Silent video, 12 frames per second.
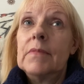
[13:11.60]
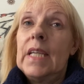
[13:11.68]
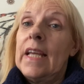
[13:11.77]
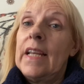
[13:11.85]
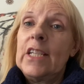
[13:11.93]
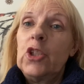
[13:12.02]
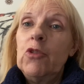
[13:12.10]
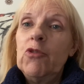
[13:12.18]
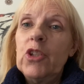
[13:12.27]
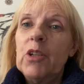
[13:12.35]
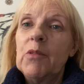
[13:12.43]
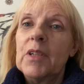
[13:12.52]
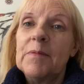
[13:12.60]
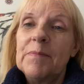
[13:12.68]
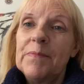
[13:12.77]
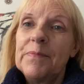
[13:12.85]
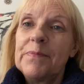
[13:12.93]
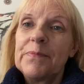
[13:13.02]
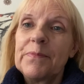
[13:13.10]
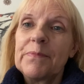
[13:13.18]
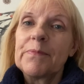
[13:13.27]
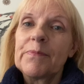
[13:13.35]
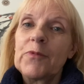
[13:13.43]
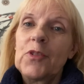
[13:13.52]
and I choose you.
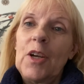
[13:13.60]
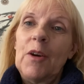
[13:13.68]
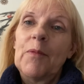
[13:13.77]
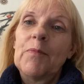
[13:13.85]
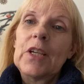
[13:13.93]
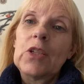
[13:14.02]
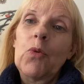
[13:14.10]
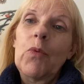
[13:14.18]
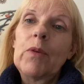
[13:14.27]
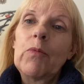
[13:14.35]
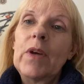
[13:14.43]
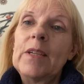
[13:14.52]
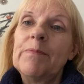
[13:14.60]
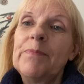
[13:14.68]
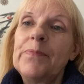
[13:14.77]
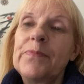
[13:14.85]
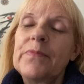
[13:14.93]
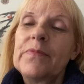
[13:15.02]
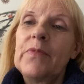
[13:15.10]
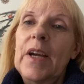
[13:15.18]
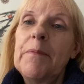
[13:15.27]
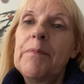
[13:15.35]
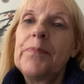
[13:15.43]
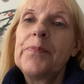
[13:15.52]
So it's a win-win,
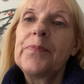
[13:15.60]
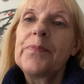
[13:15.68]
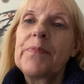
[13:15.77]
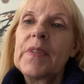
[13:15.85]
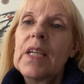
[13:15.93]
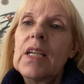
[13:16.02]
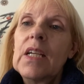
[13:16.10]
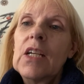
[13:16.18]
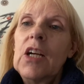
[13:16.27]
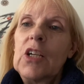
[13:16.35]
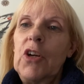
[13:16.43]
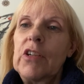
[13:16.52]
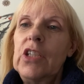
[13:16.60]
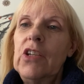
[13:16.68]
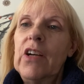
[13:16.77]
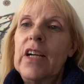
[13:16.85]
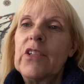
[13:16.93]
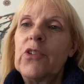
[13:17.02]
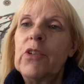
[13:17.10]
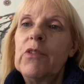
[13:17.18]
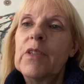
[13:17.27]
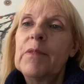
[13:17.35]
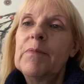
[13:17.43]
right? I'll talk to you guys soon.